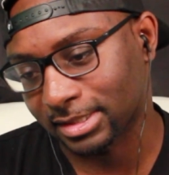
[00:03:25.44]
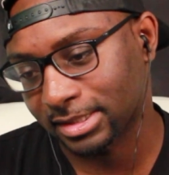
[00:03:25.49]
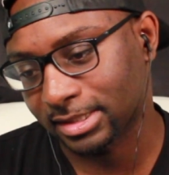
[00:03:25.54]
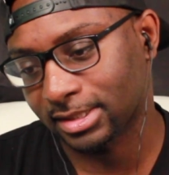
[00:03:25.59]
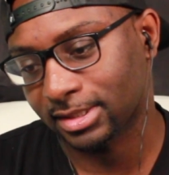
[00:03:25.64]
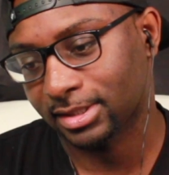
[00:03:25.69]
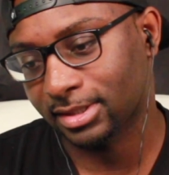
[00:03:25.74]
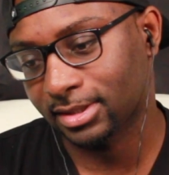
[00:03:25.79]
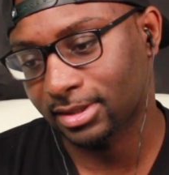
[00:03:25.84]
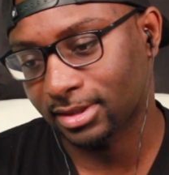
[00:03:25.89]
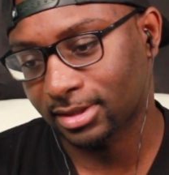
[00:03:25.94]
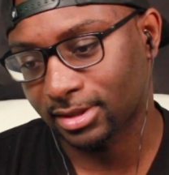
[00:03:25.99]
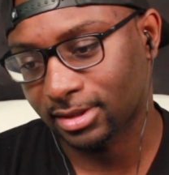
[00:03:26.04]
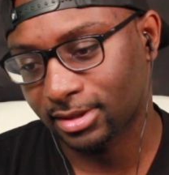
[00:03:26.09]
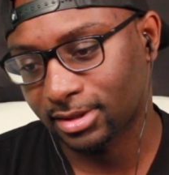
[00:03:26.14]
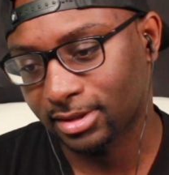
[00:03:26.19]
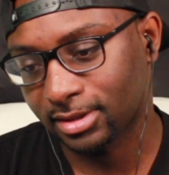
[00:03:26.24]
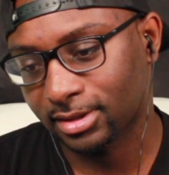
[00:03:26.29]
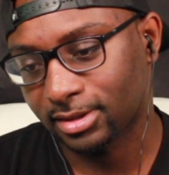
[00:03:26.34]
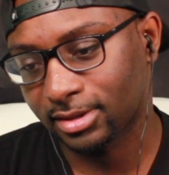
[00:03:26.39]
And of
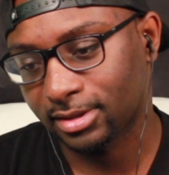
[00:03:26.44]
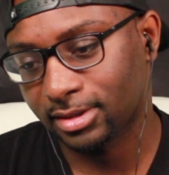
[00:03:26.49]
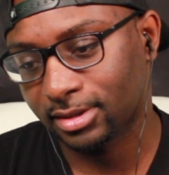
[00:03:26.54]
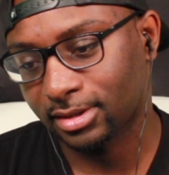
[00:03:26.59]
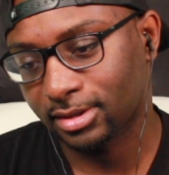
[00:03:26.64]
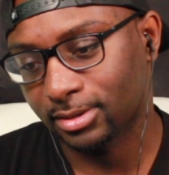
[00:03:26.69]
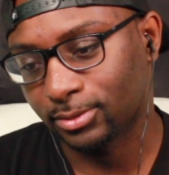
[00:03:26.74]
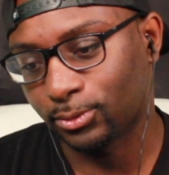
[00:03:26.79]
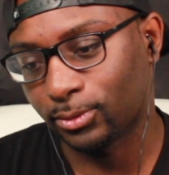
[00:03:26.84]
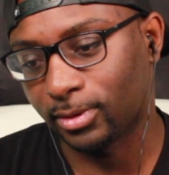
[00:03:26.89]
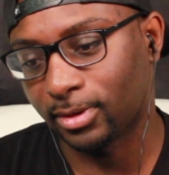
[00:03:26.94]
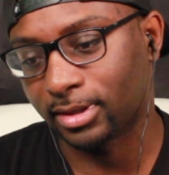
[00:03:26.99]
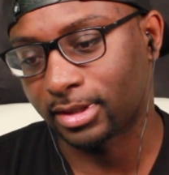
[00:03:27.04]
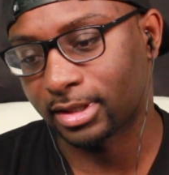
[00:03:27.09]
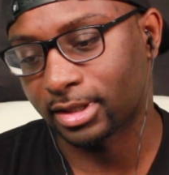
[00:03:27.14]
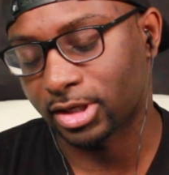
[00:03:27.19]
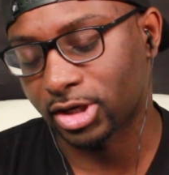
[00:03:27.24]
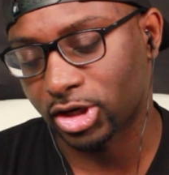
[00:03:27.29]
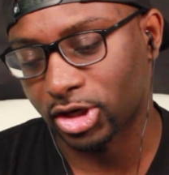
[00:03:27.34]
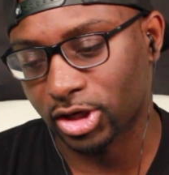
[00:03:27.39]
course, water.
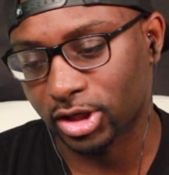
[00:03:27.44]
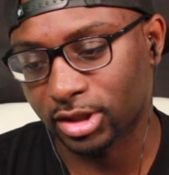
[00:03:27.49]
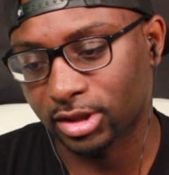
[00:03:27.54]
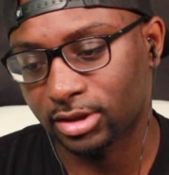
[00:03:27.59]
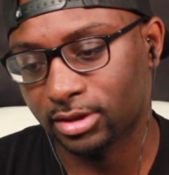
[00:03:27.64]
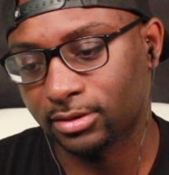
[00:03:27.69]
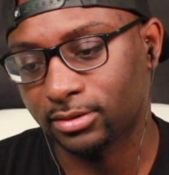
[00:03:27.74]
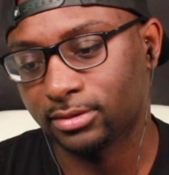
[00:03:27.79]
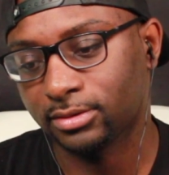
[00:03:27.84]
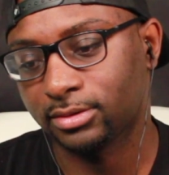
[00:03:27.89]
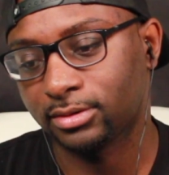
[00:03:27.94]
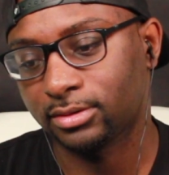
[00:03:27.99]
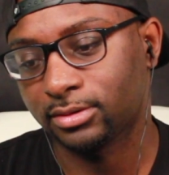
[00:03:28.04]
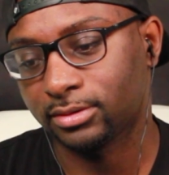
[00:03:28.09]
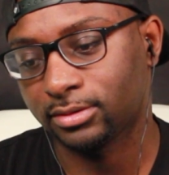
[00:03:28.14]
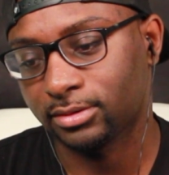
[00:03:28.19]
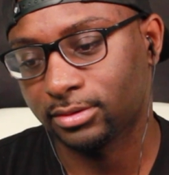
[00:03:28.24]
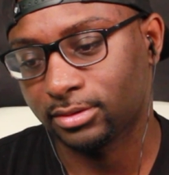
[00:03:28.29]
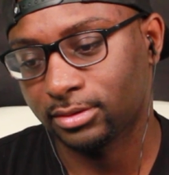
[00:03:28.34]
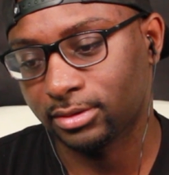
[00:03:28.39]
Drink a hell of a lot of
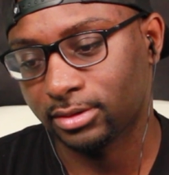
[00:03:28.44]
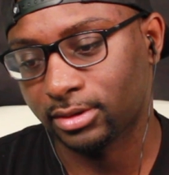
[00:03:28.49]
water.